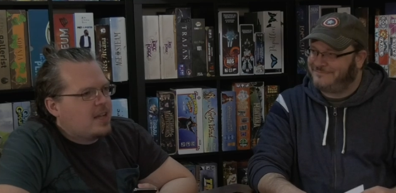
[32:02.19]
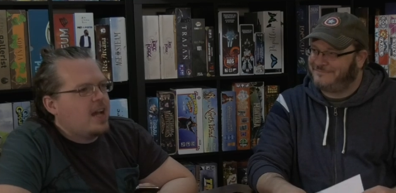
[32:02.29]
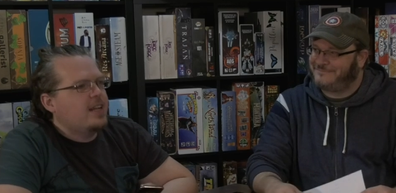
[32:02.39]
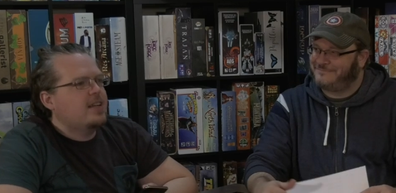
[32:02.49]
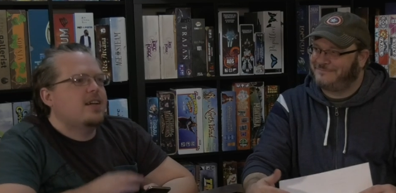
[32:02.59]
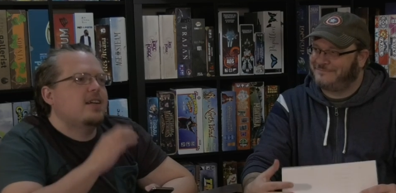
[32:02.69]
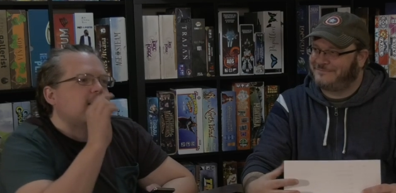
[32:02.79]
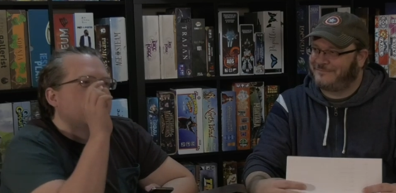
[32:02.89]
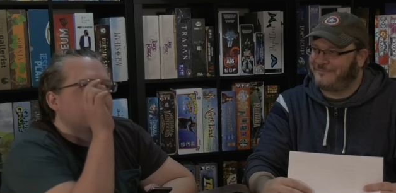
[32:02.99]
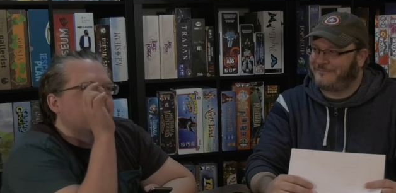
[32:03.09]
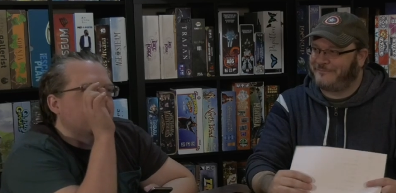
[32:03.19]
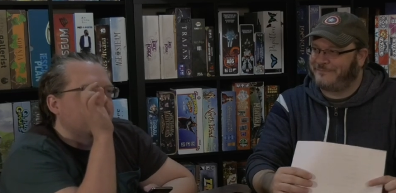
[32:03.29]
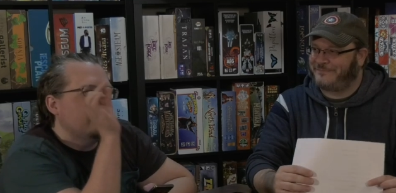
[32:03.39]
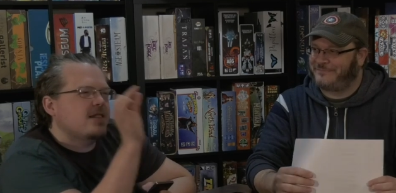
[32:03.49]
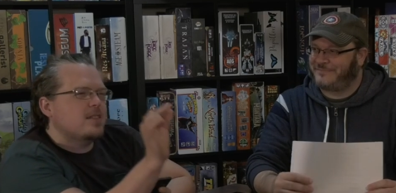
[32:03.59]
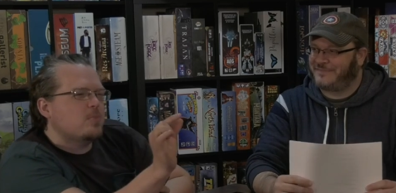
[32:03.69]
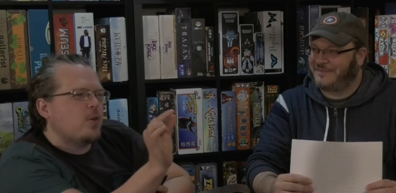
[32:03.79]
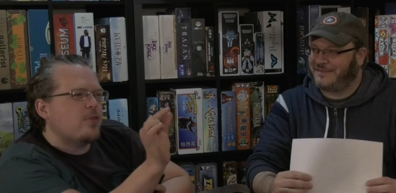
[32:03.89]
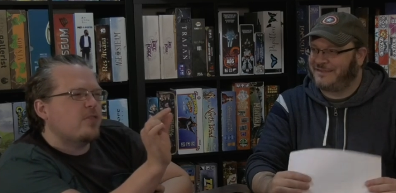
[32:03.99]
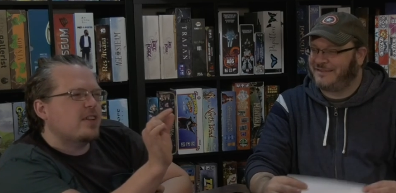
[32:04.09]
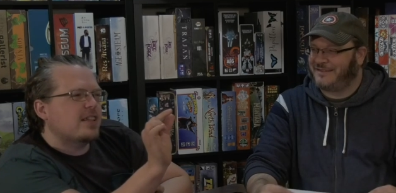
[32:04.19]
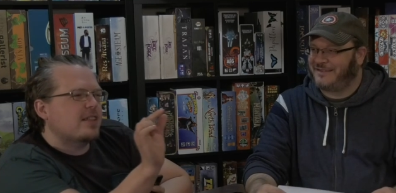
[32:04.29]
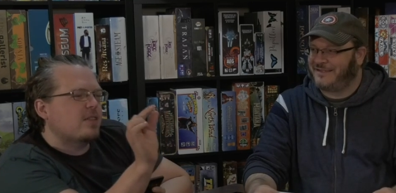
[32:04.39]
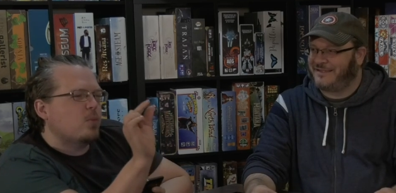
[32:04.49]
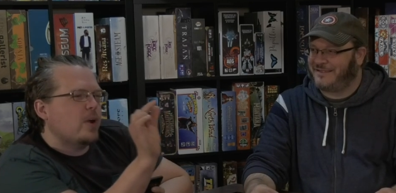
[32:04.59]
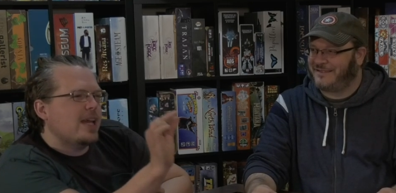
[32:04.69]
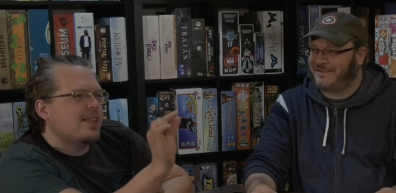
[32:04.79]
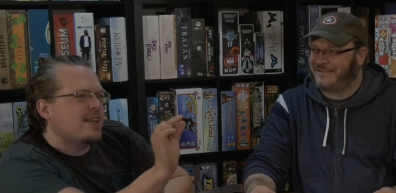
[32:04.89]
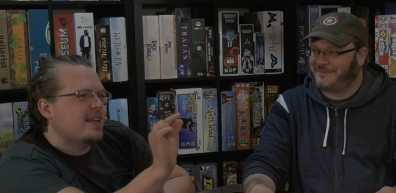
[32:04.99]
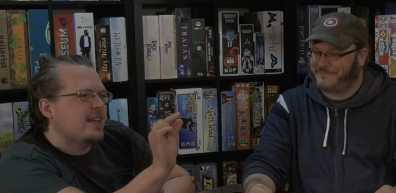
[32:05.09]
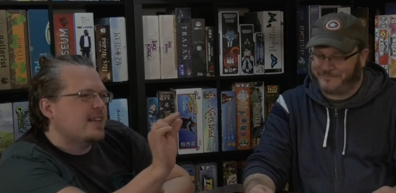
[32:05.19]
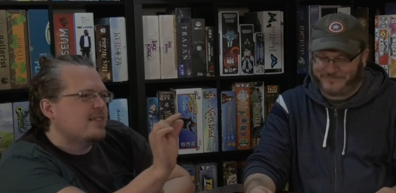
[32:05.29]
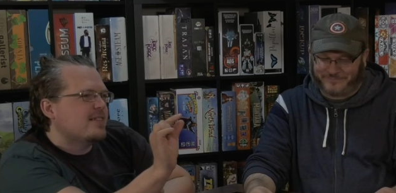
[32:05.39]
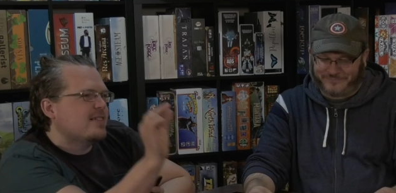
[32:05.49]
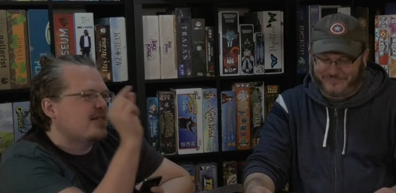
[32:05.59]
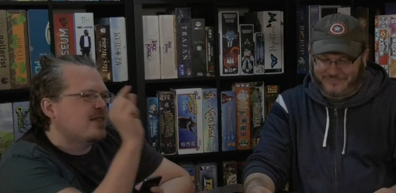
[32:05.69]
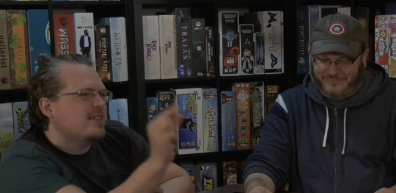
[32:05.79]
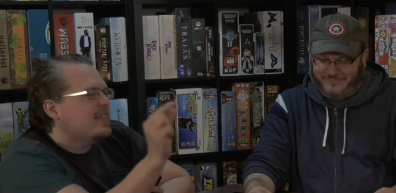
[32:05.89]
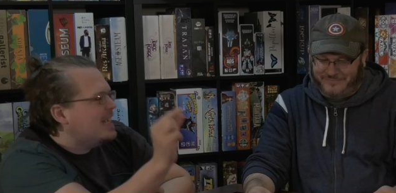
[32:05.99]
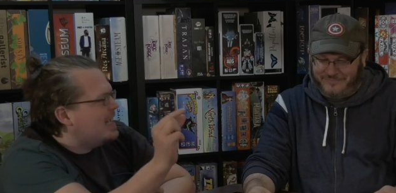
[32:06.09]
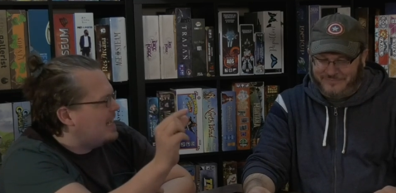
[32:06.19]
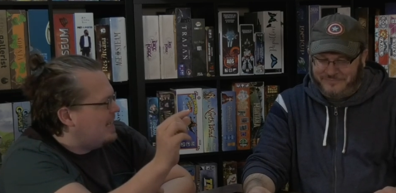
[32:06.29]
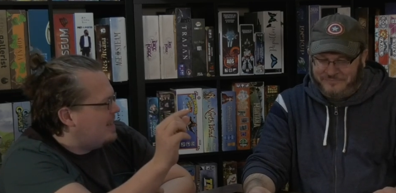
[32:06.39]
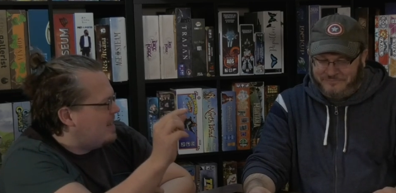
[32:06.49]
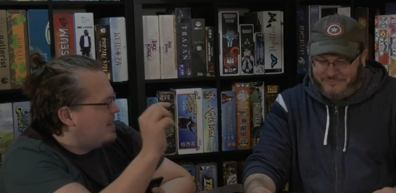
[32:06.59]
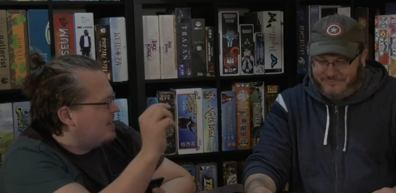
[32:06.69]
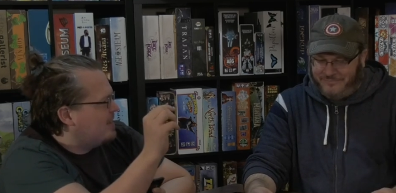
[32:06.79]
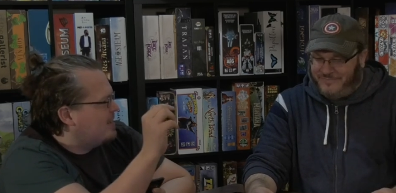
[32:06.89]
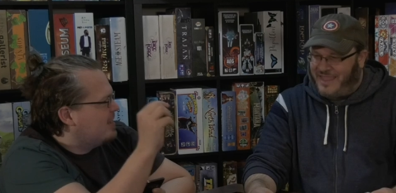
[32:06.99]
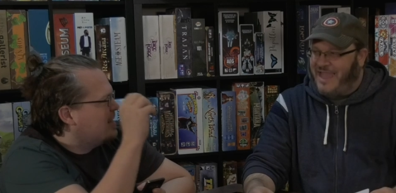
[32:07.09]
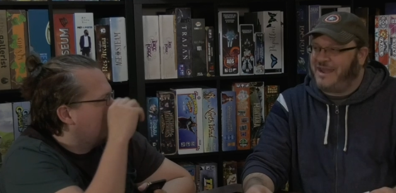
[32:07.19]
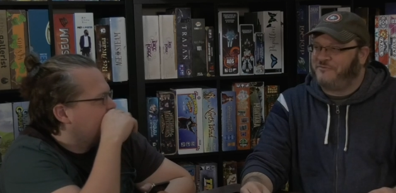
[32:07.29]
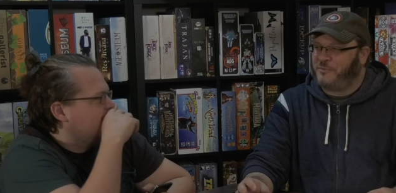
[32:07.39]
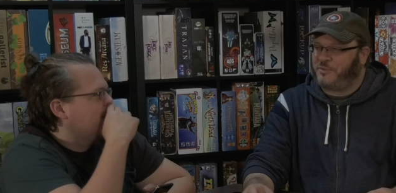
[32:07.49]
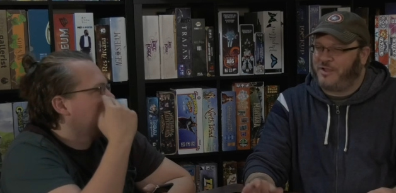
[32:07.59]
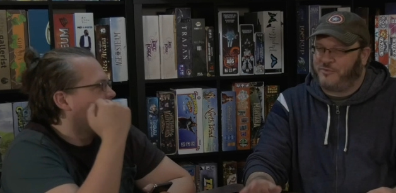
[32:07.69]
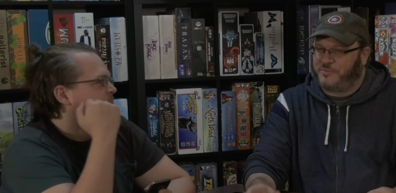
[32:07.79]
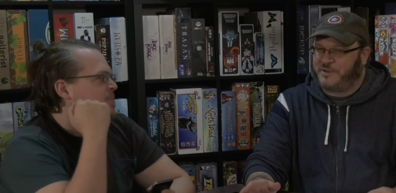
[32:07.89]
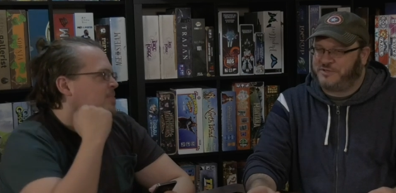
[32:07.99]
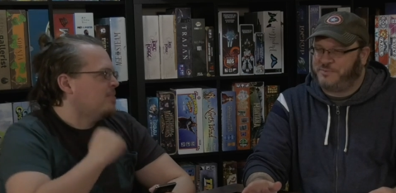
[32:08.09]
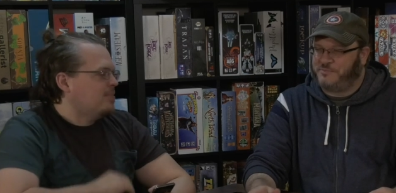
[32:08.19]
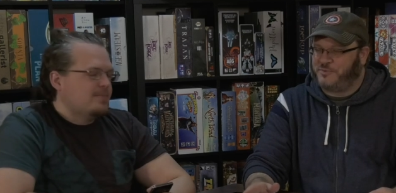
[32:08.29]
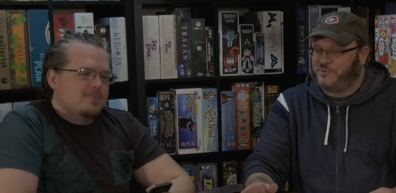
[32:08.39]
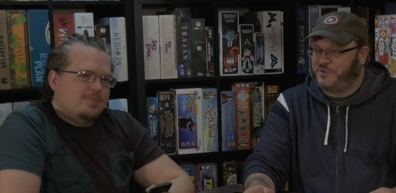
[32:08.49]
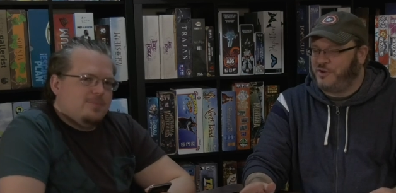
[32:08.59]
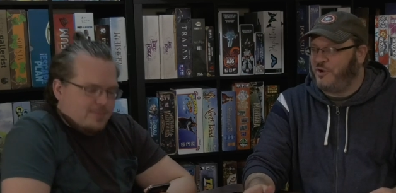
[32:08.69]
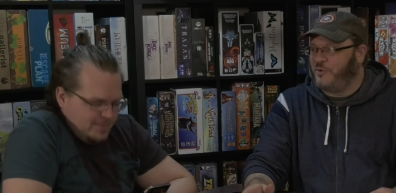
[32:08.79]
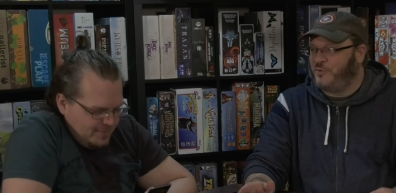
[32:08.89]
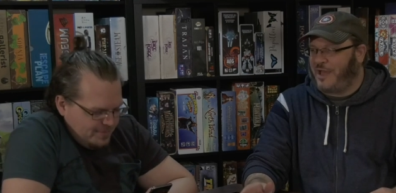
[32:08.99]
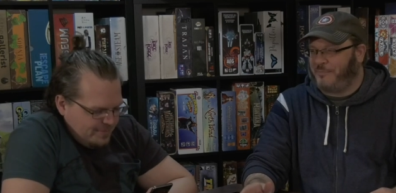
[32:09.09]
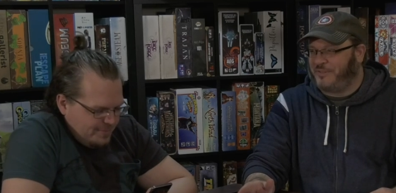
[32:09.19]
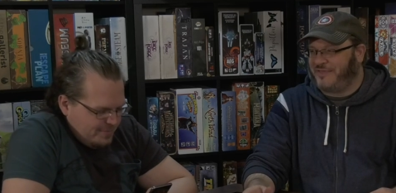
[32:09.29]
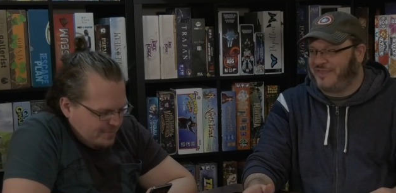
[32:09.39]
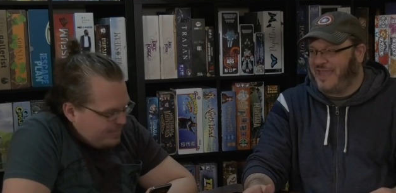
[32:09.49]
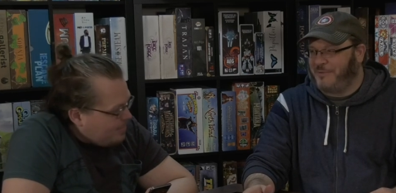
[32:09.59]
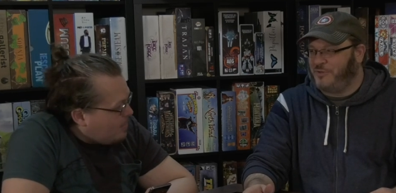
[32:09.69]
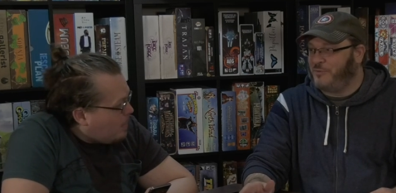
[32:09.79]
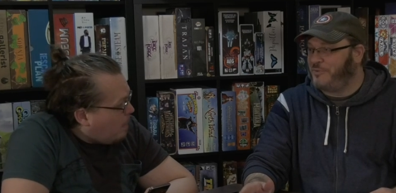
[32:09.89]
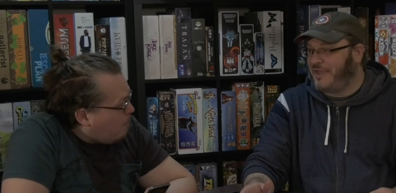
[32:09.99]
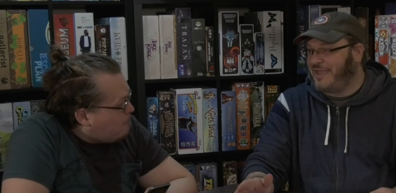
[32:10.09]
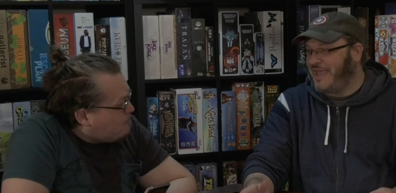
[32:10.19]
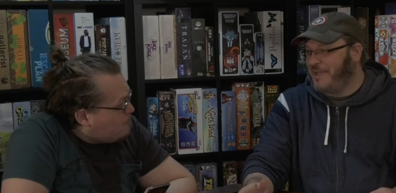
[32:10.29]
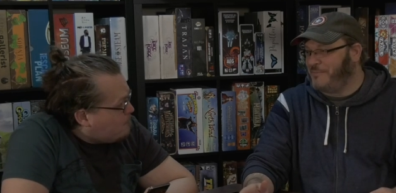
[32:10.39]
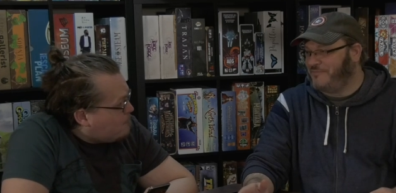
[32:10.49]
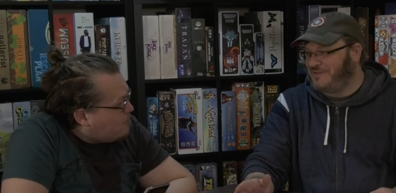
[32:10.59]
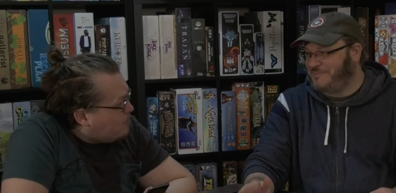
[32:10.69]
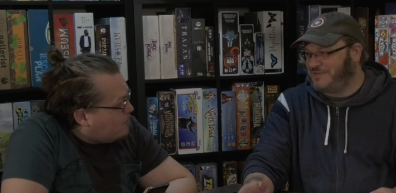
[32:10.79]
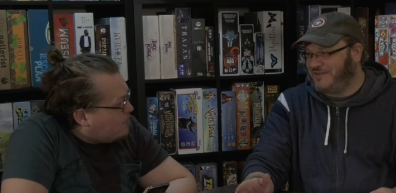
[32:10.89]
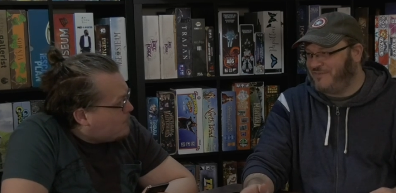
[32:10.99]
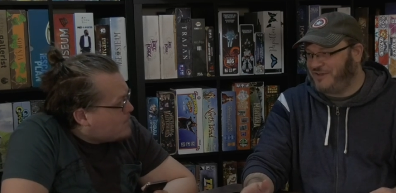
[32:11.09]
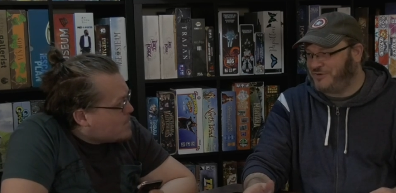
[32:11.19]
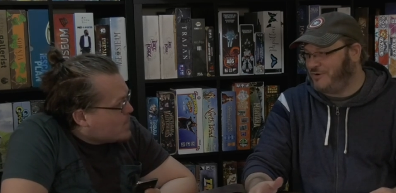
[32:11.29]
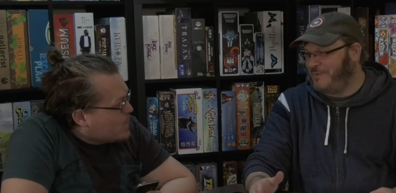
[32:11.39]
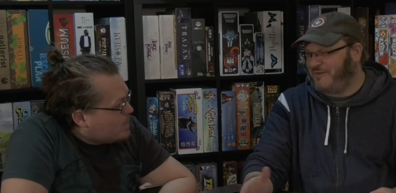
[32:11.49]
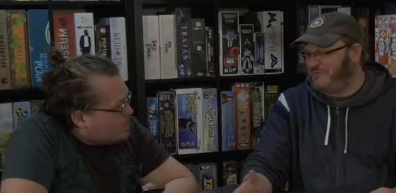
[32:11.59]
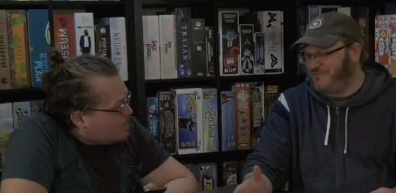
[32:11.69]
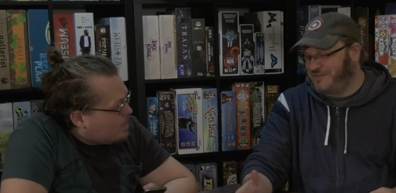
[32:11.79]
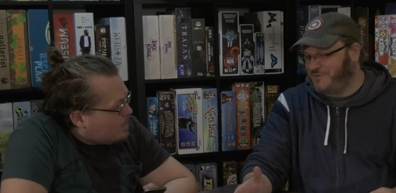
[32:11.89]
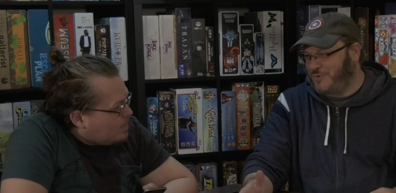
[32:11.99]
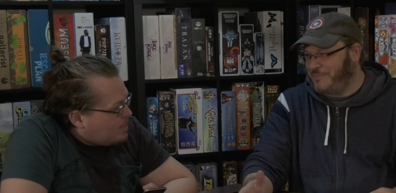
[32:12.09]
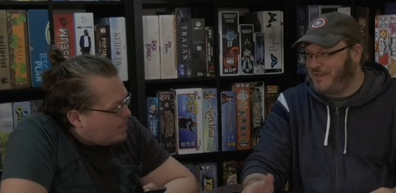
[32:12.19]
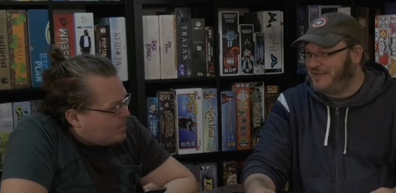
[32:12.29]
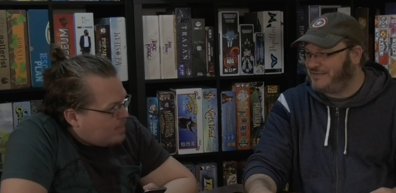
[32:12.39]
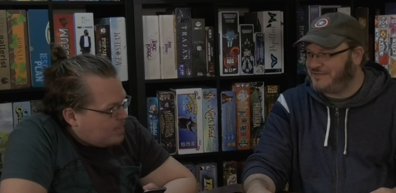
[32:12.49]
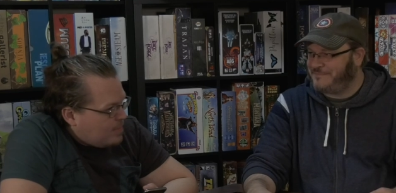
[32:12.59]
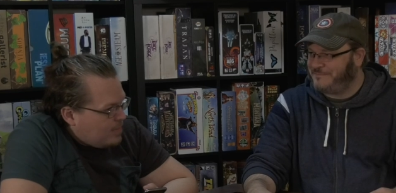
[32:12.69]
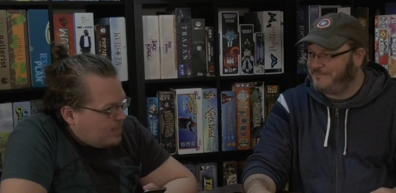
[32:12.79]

Speaker 1: kind of this is perfect the way that it is. It doesn't need anything.
Speaker 2: And if you're playing with a bunch of people who you know how to play the game, you can play a game of deep sea adventure in about 15, 20 minutes.